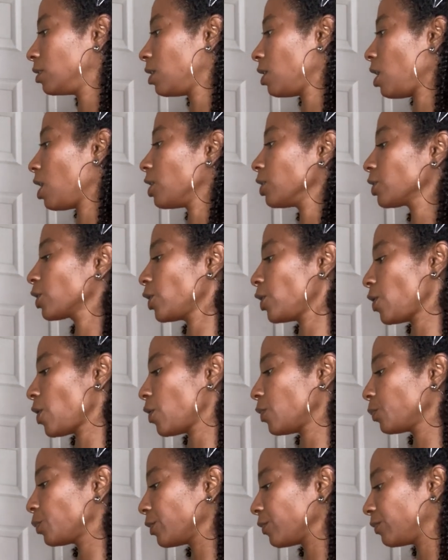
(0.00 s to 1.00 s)
our
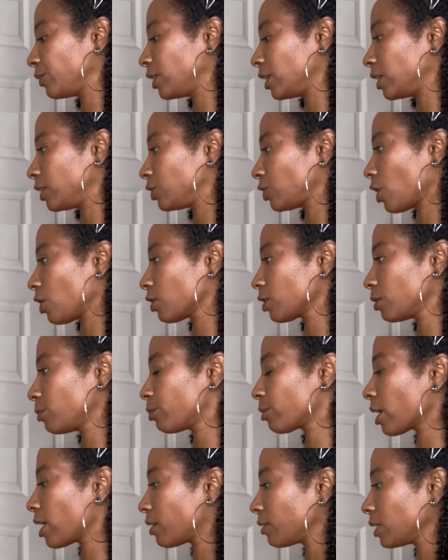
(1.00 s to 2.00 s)
cone with the darker
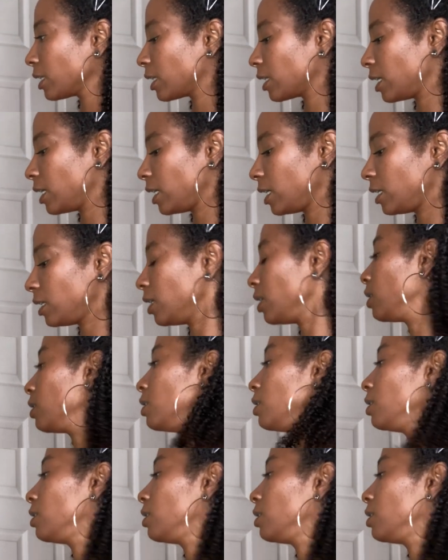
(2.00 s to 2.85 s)
brown again.